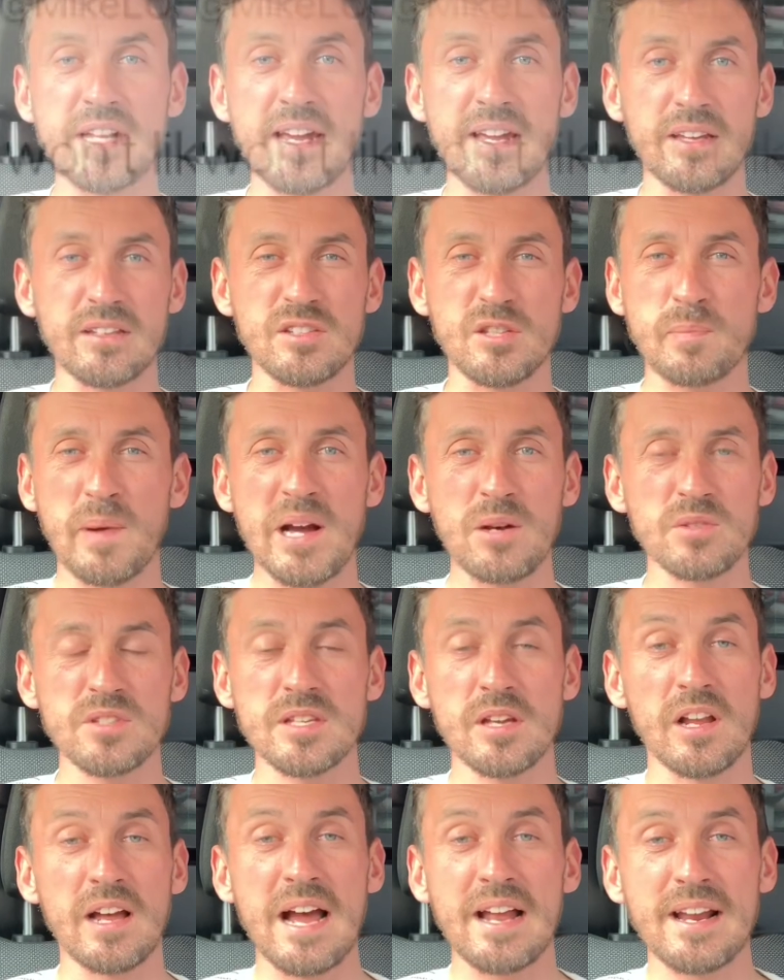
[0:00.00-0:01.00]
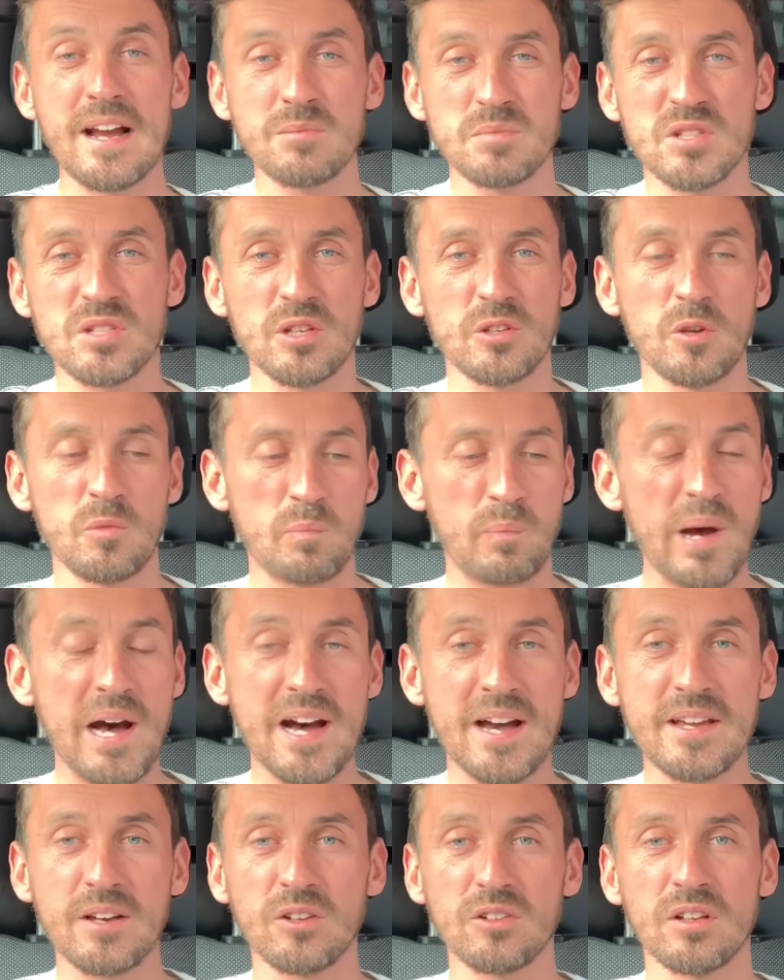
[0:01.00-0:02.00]
dick, spouts an absolute
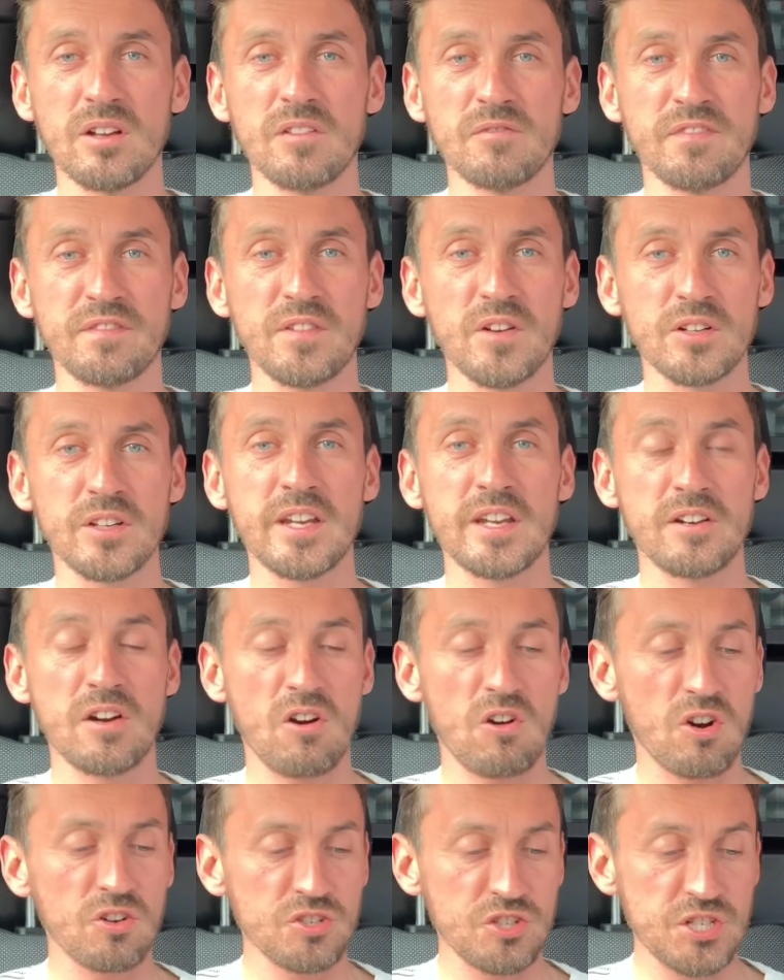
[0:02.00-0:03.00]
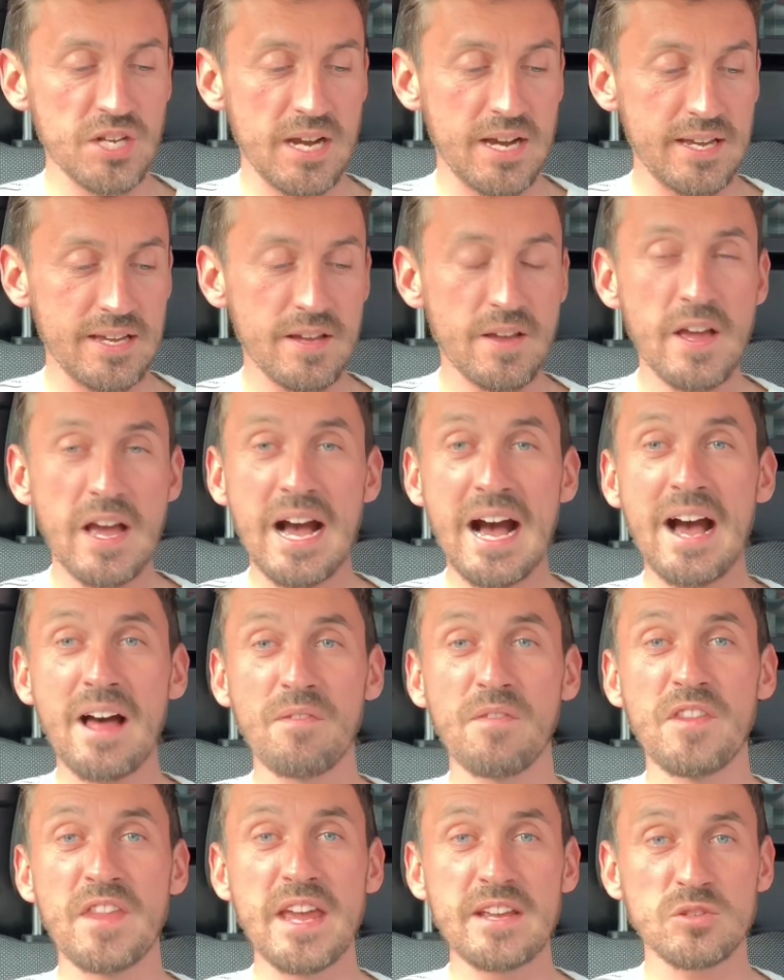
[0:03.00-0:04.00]
pile of fucking horseshite,
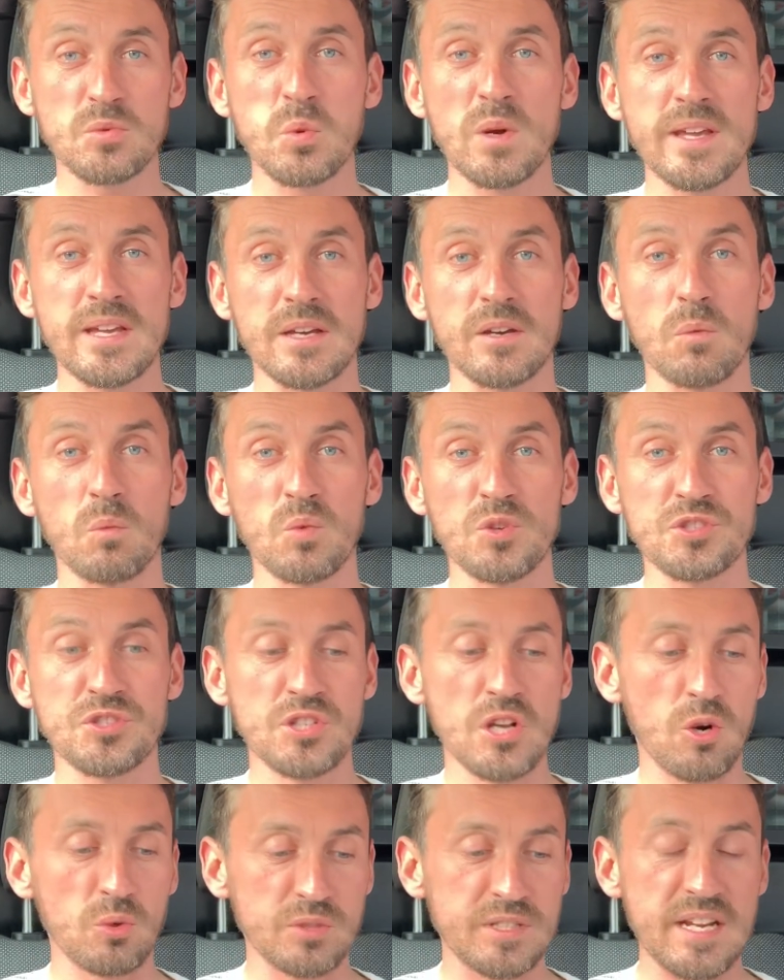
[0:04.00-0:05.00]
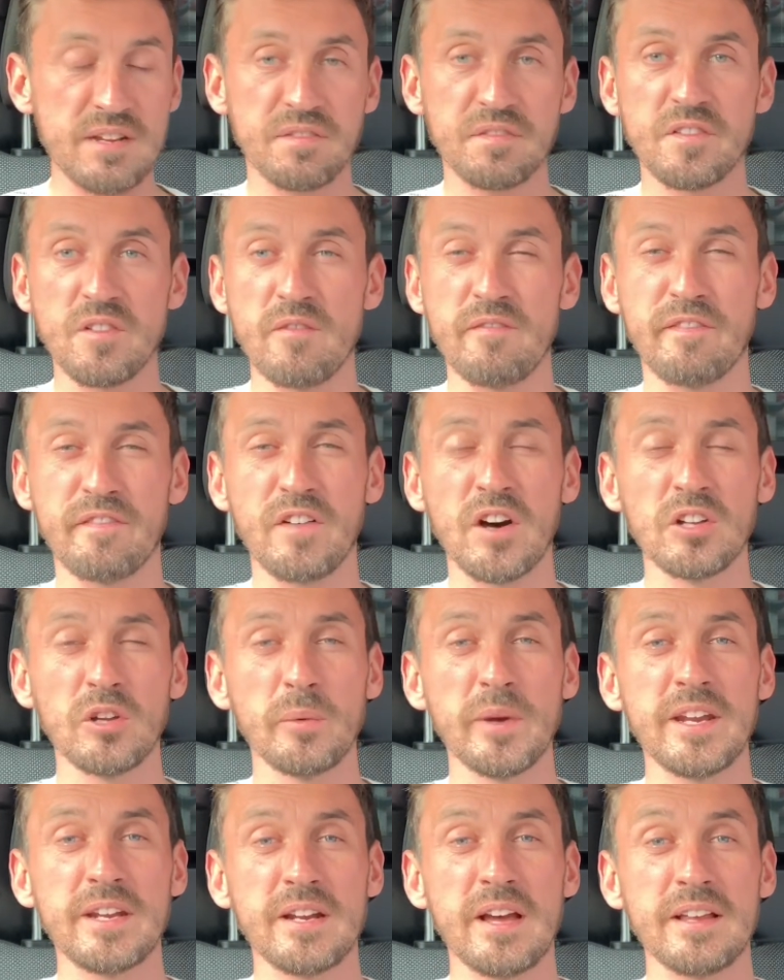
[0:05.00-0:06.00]
and this week was no different.
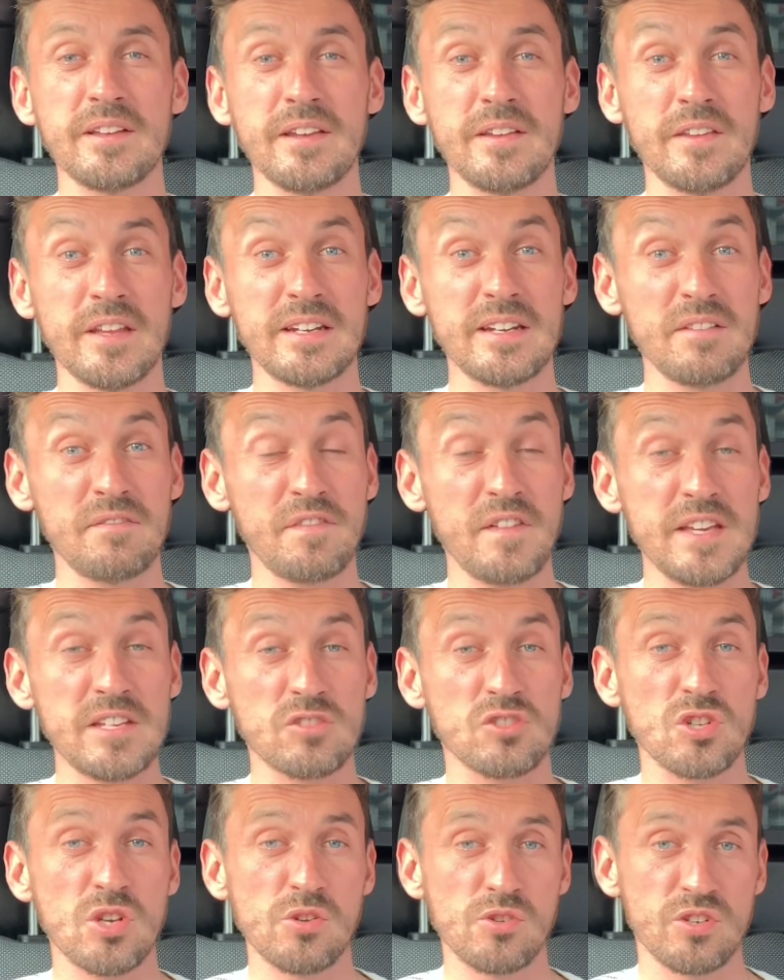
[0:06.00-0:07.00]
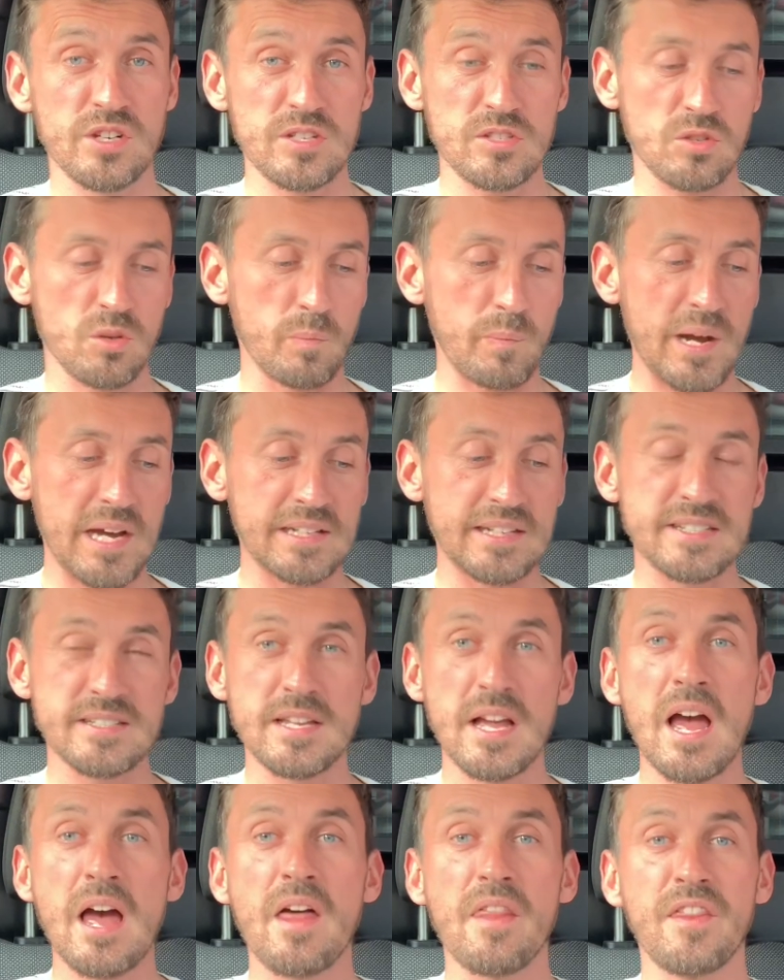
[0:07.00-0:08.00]
Following the defeat to Crystal
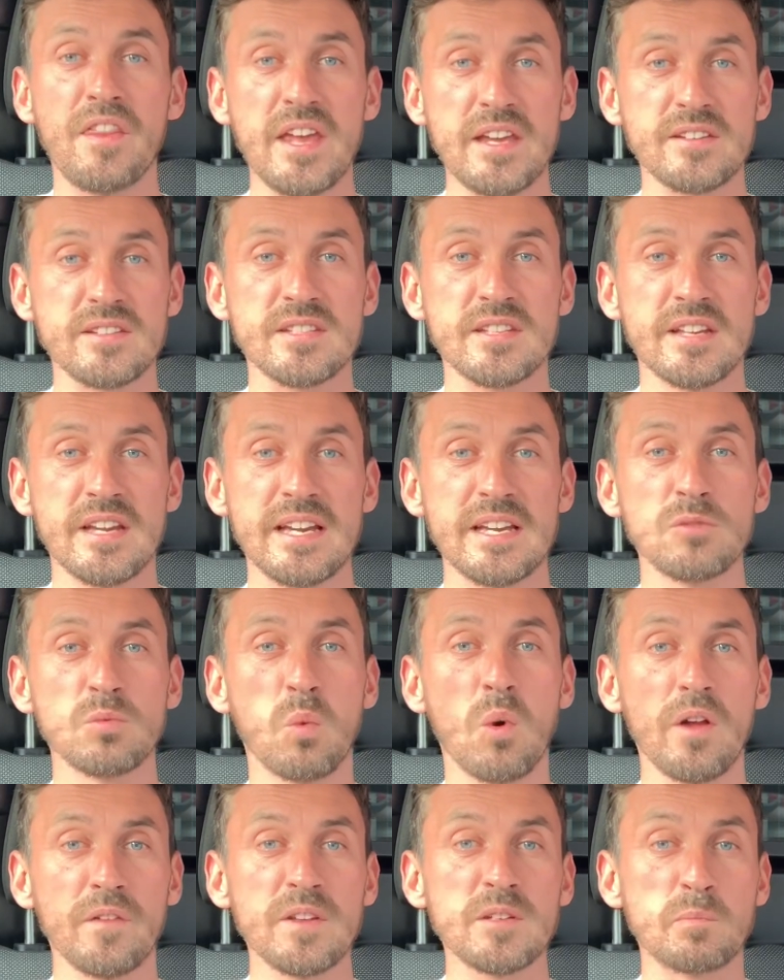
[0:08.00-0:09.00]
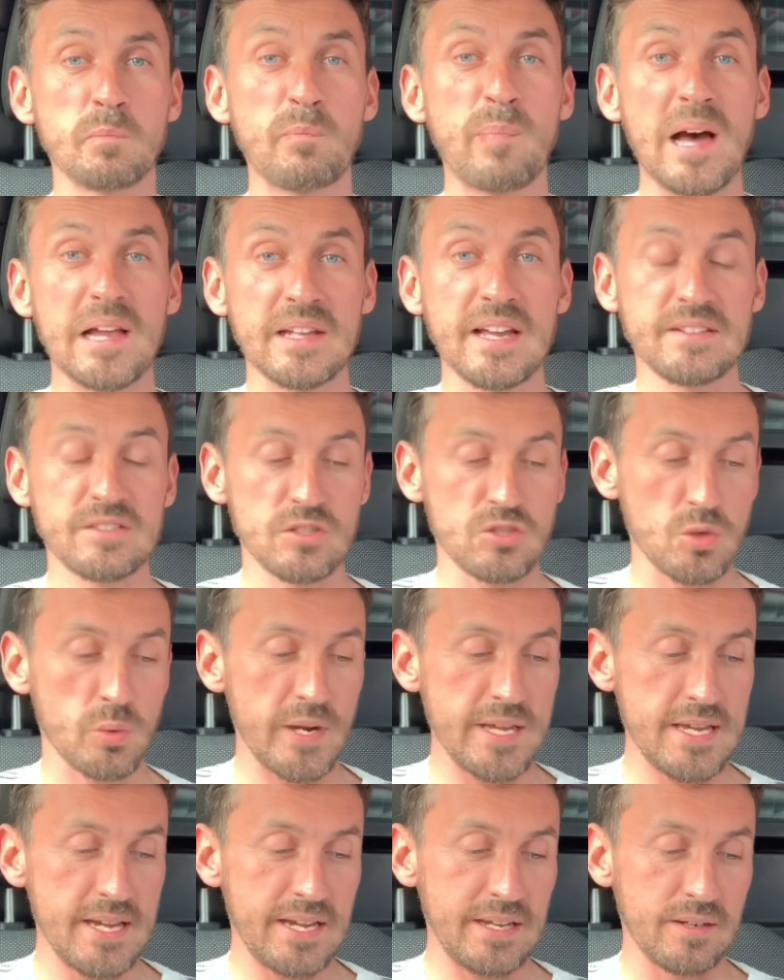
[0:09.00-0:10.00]
Palace, this is what this bellend
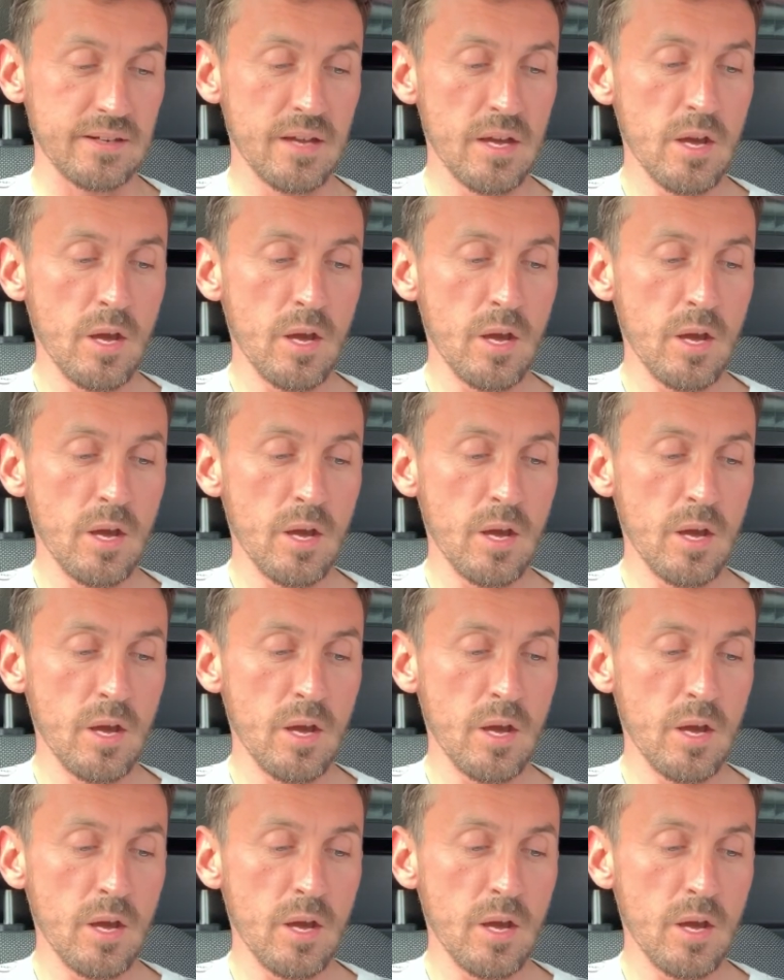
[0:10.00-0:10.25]
tweeted.